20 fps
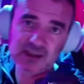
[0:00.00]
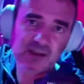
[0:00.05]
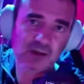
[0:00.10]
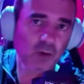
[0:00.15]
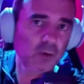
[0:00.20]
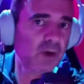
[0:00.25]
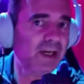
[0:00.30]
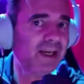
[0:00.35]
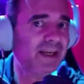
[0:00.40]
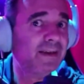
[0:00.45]

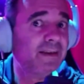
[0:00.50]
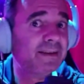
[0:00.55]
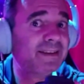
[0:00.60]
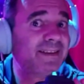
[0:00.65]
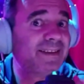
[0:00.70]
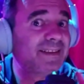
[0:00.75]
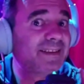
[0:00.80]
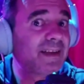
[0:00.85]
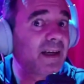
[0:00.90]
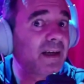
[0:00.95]
so
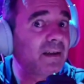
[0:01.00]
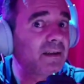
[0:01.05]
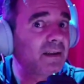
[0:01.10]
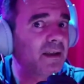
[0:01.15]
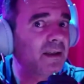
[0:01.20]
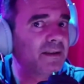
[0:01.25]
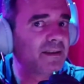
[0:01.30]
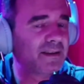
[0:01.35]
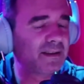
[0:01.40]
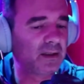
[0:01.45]

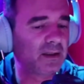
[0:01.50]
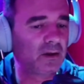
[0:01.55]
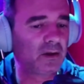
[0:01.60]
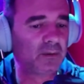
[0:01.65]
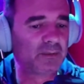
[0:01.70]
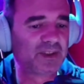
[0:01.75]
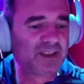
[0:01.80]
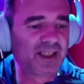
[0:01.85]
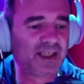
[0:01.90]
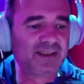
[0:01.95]
certain
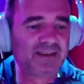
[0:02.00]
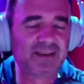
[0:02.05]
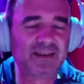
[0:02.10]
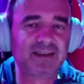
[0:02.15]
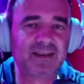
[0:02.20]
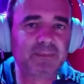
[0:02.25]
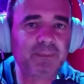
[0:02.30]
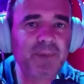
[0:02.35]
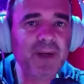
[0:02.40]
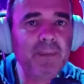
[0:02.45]

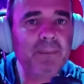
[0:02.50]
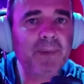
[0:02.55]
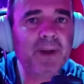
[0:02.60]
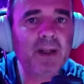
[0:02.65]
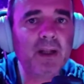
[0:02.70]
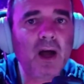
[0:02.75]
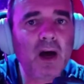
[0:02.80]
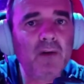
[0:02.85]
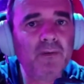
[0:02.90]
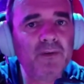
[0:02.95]
circumstances
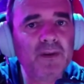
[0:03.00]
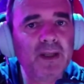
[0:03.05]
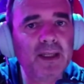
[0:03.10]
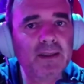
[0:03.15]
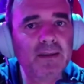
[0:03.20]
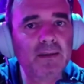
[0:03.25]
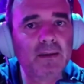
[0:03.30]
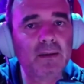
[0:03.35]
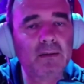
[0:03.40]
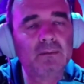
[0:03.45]
people
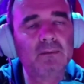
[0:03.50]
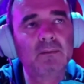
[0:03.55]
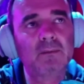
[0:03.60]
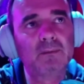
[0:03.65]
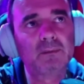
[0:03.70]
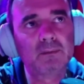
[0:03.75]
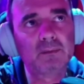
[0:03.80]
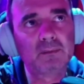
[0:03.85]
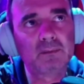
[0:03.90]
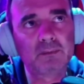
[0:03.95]
often
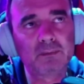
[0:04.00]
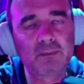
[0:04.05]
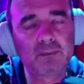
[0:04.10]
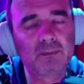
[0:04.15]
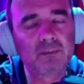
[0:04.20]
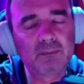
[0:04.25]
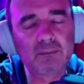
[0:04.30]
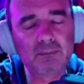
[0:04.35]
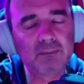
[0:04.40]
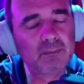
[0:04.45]

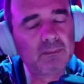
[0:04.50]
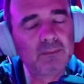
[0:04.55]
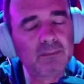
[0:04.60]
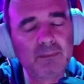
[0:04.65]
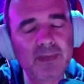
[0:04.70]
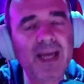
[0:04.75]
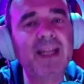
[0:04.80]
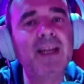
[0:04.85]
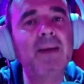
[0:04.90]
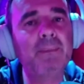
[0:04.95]

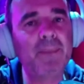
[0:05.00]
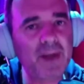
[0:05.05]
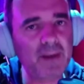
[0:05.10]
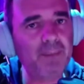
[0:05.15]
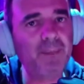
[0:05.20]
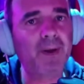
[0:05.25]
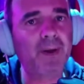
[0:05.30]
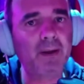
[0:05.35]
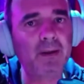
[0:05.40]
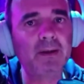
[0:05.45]
many
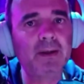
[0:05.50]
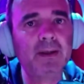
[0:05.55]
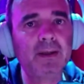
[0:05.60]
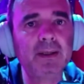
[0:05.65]
people